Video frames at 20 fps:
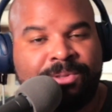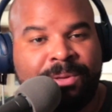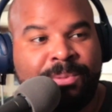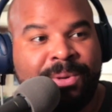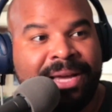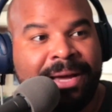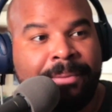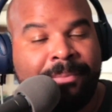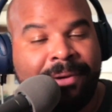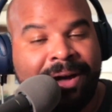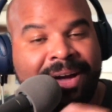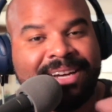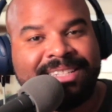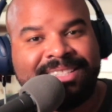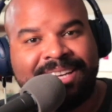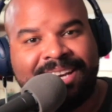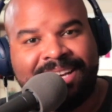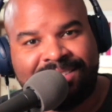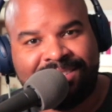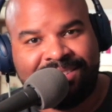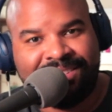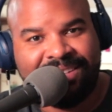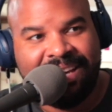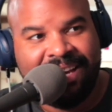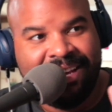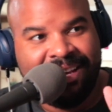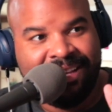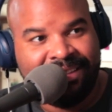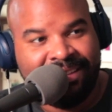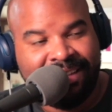Like, we got monetized
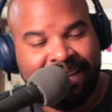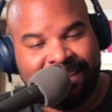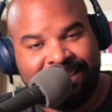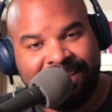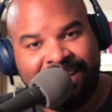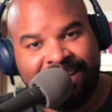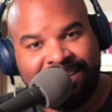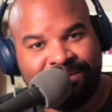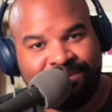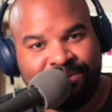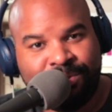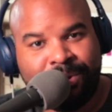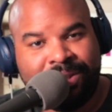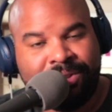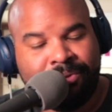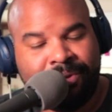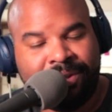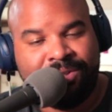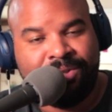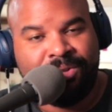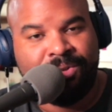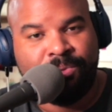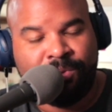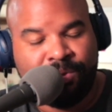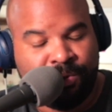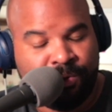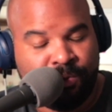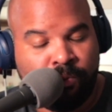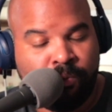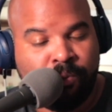at the end of 2022,
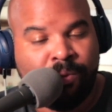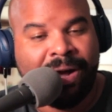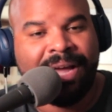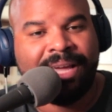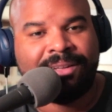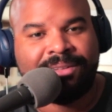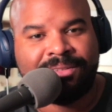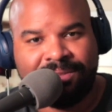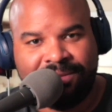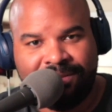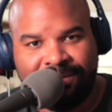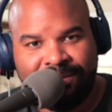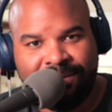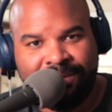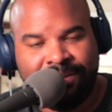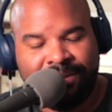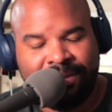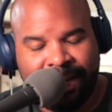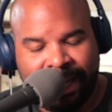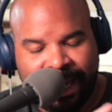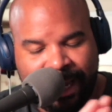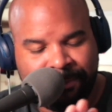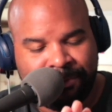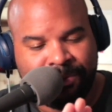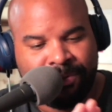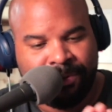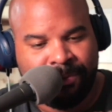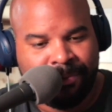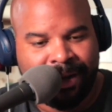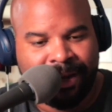which is wild.
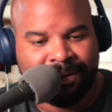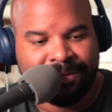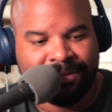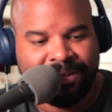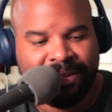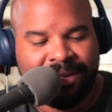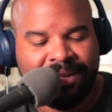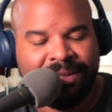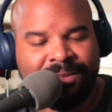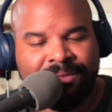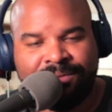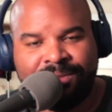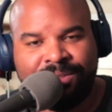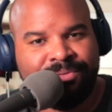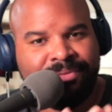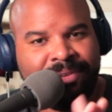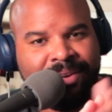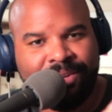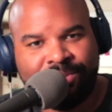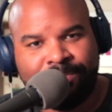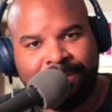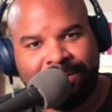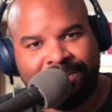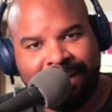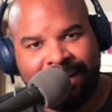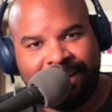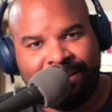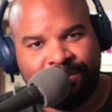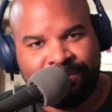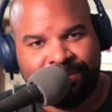Absolutely wild. There's videos about
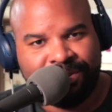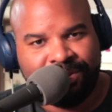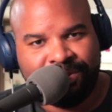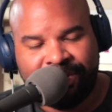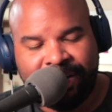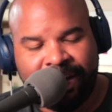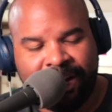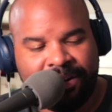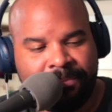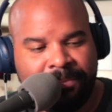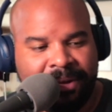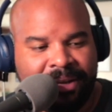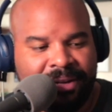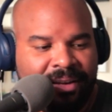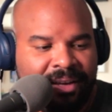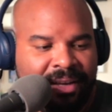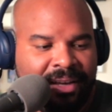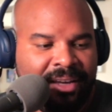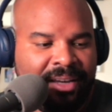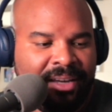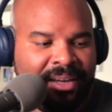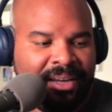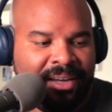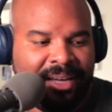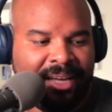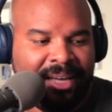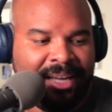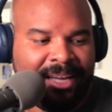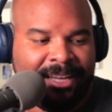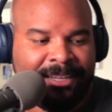that over on the channel. But
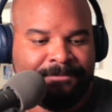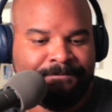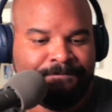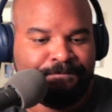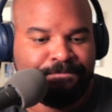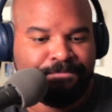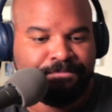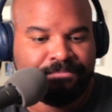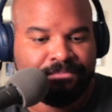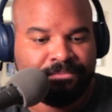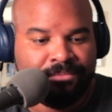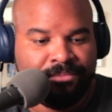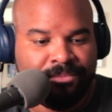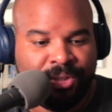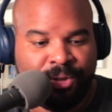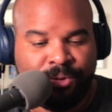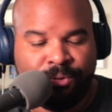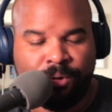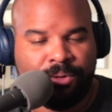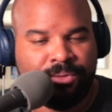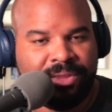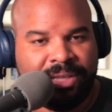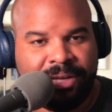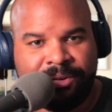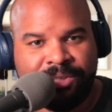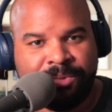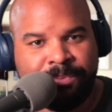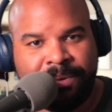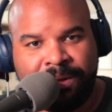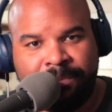the growth there
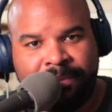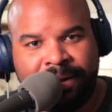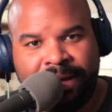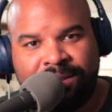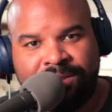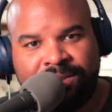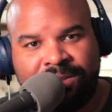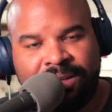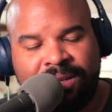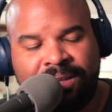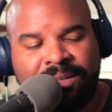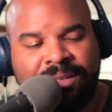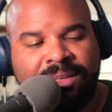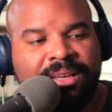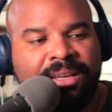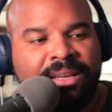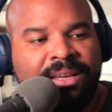has been amazing.